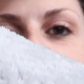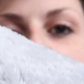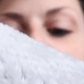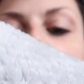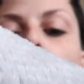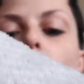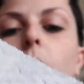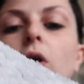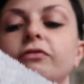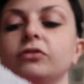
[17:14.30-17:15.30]
like
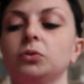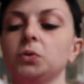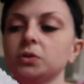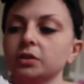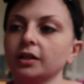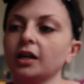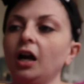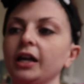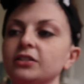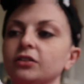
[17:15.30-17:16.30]
waffled
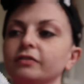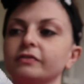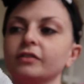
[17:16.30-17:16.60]
kind of